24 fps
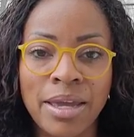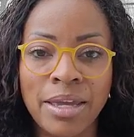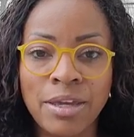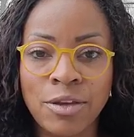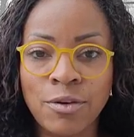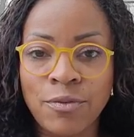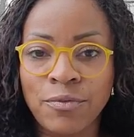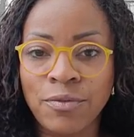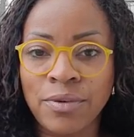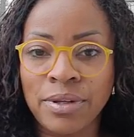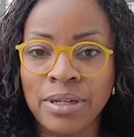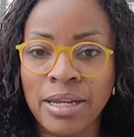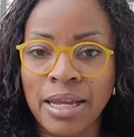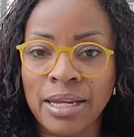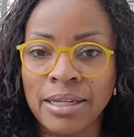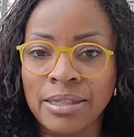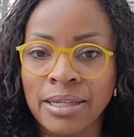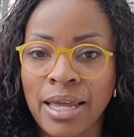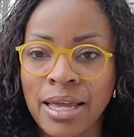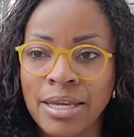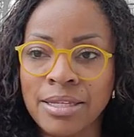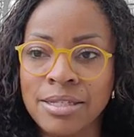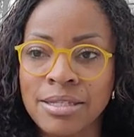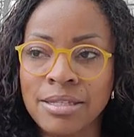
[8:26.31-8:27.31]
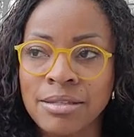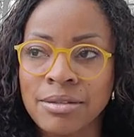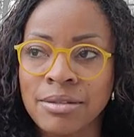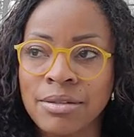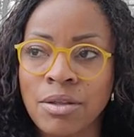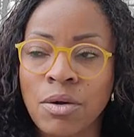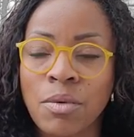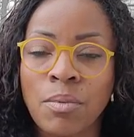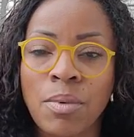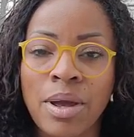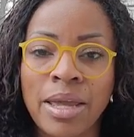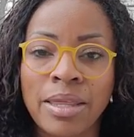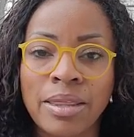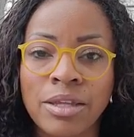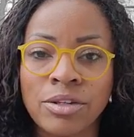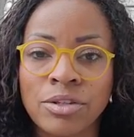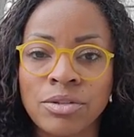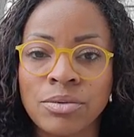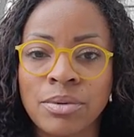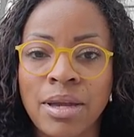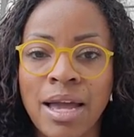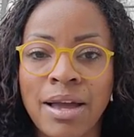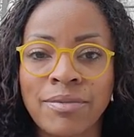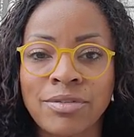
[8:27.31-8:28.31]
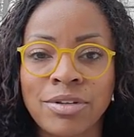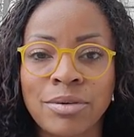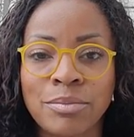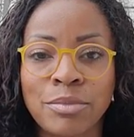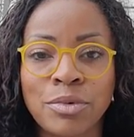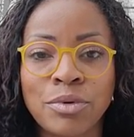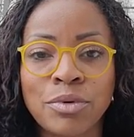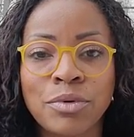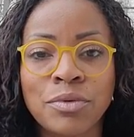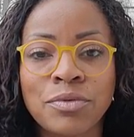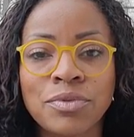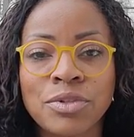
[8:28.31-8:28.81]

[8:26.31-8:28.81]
you feel like that's the way that you have to move.